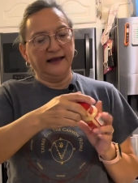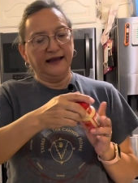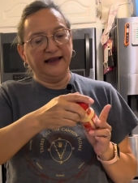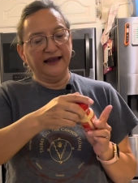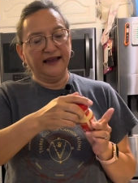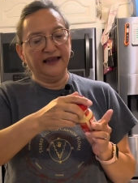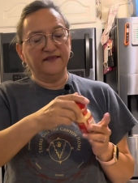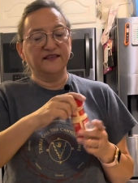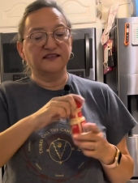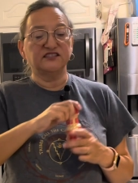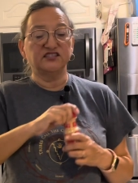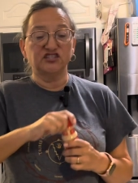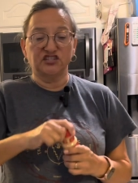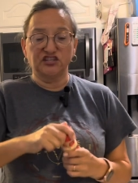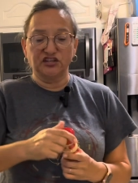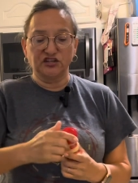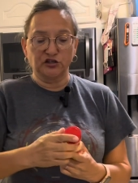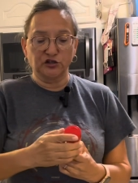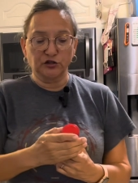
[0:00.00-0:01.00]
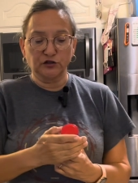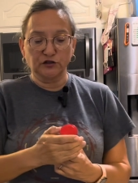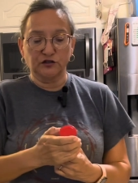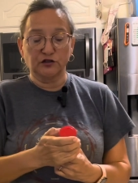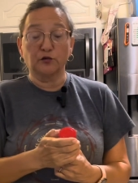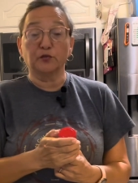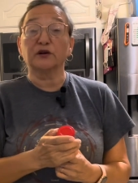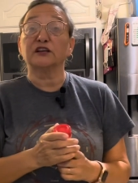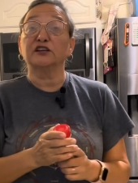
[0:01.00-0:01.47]
And this is ginger,
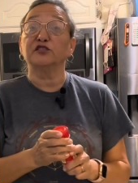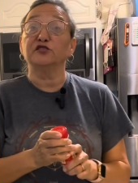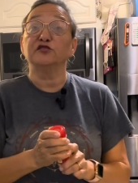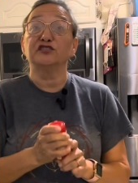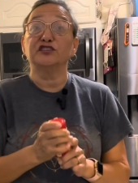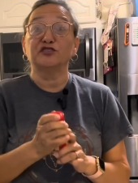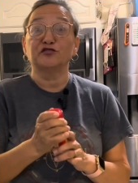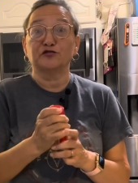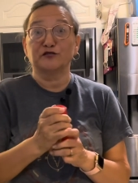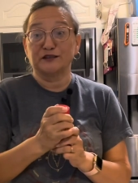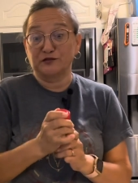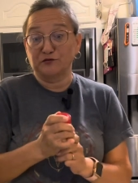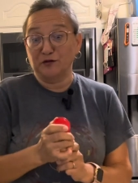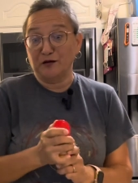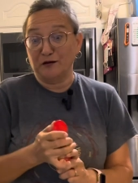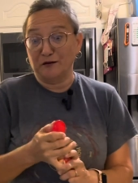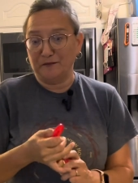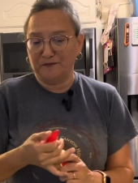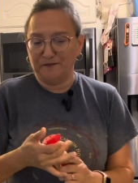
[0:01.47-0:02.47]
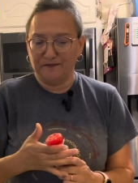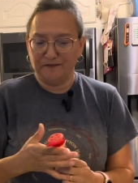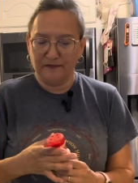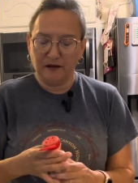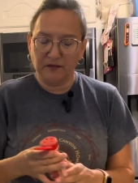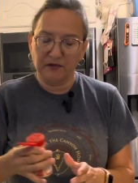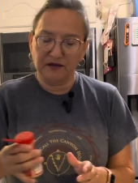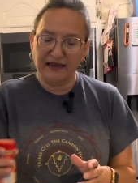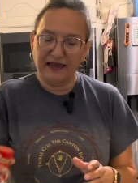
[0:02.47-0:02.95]
so we're gonna do ginger as well.
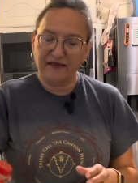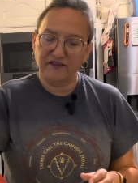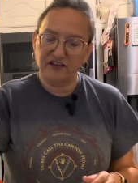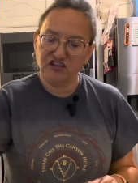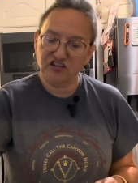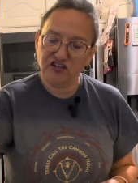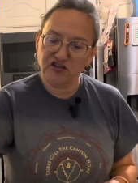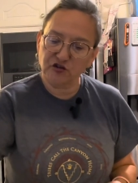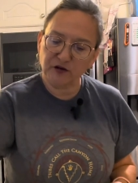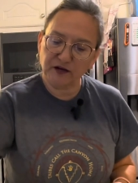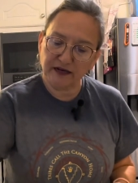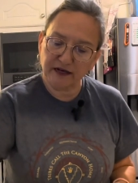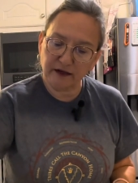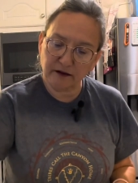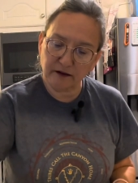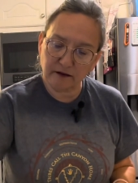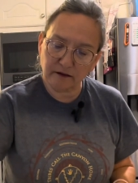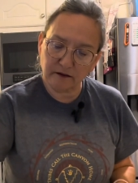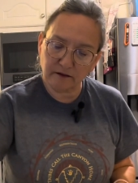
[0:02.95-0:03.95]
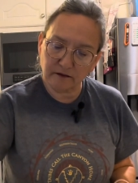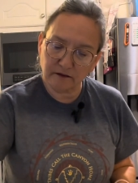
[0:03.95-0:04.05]
We're gonna add the ginger here.